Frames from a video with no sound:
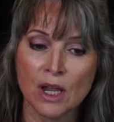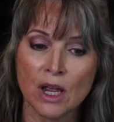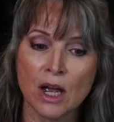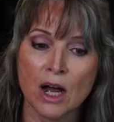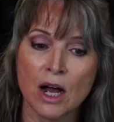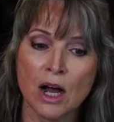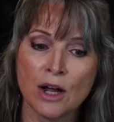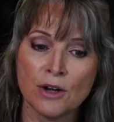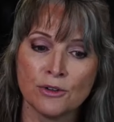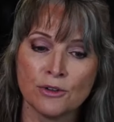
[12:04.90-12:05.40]

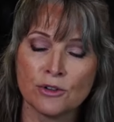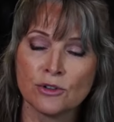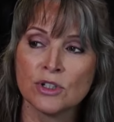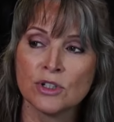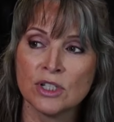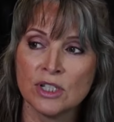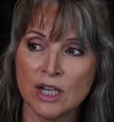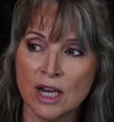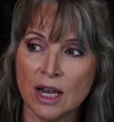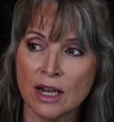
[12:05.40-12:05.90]

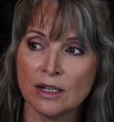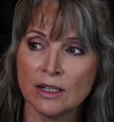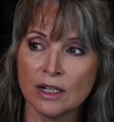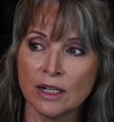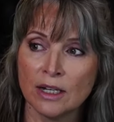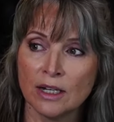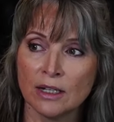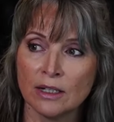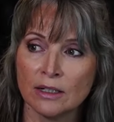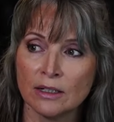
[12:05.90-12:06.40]

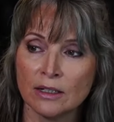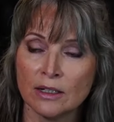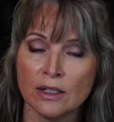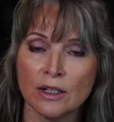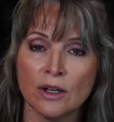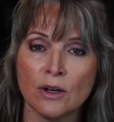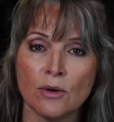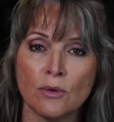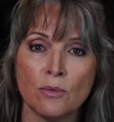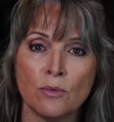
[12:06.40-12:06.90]
understanding
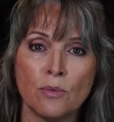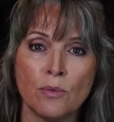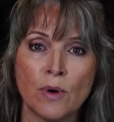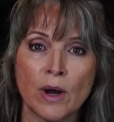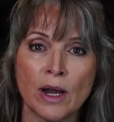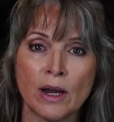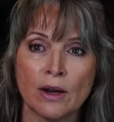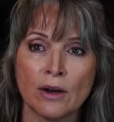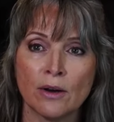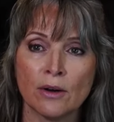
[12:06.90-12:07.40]

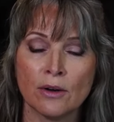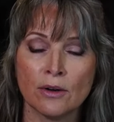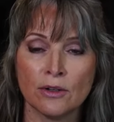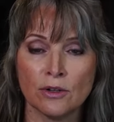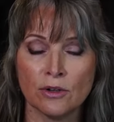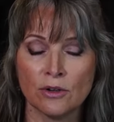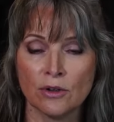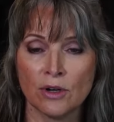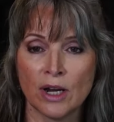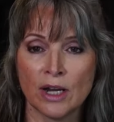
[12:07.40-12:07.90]
where
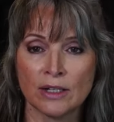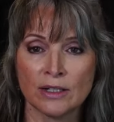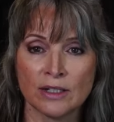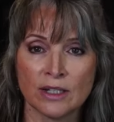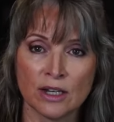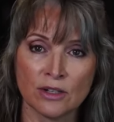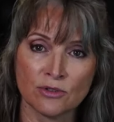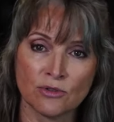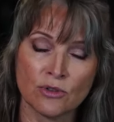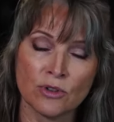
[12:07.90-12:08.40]
your
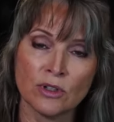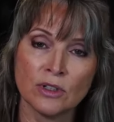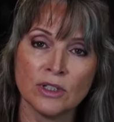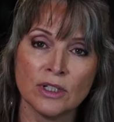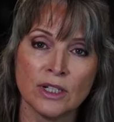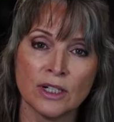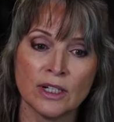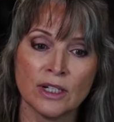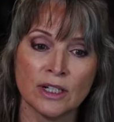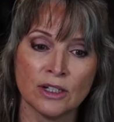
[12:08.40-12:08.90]
ancestral
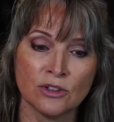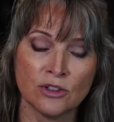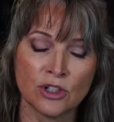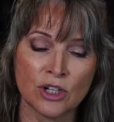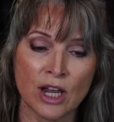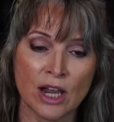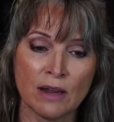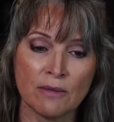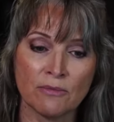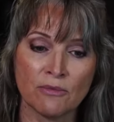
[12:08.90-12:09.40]
lineage
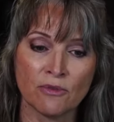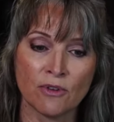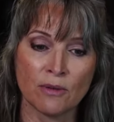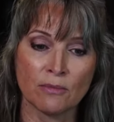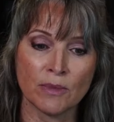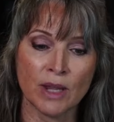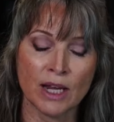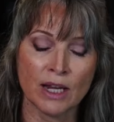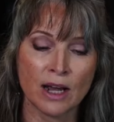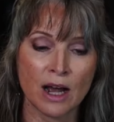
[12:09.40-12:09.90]
came from.
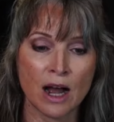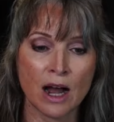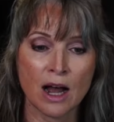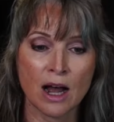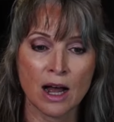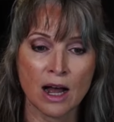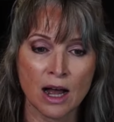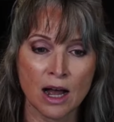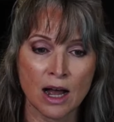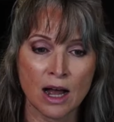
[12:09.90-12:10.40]
Like,
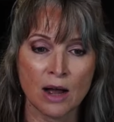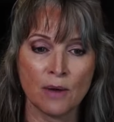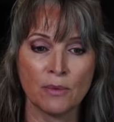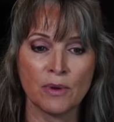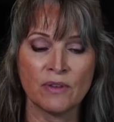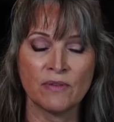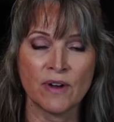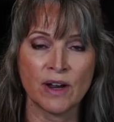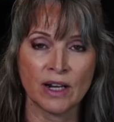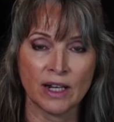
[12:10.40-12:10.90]
aha, we
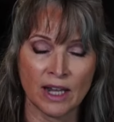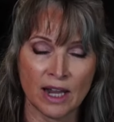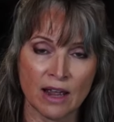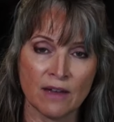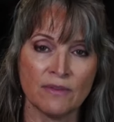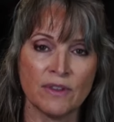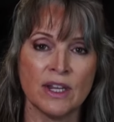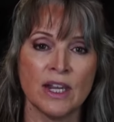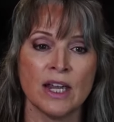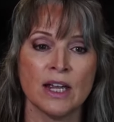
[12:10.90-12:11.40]
finally have
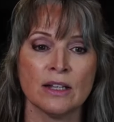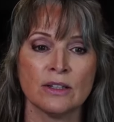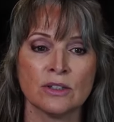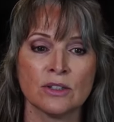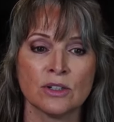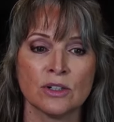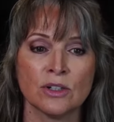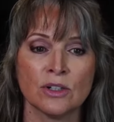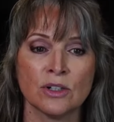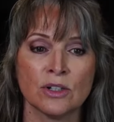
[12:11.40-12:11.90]
the
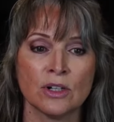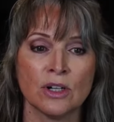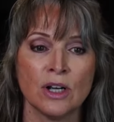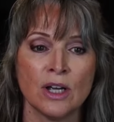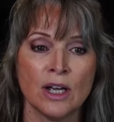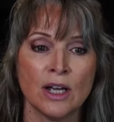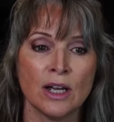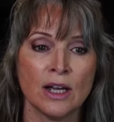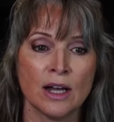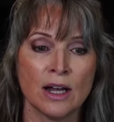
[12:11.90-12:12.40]
answer.
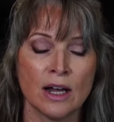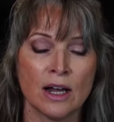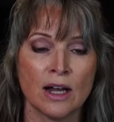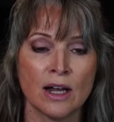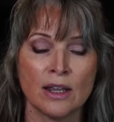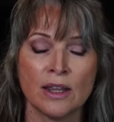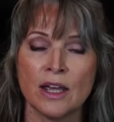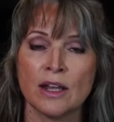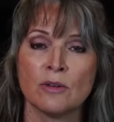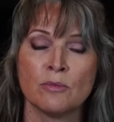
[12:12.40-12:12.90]
Uh,
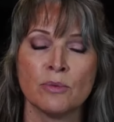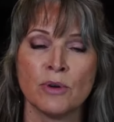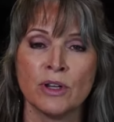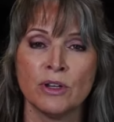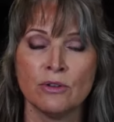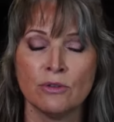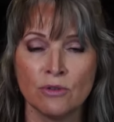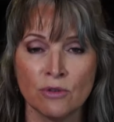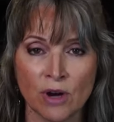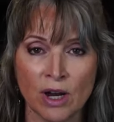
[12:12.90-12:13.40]
that'll bring
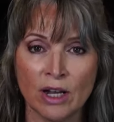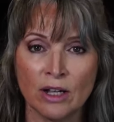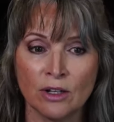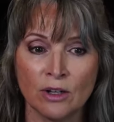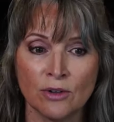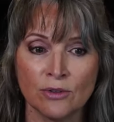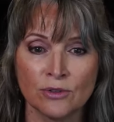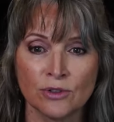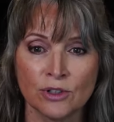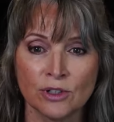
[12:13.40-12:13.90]
you great
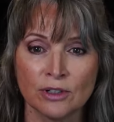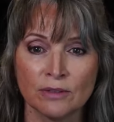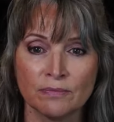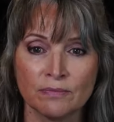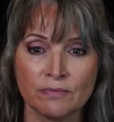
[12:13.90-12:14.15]
closure.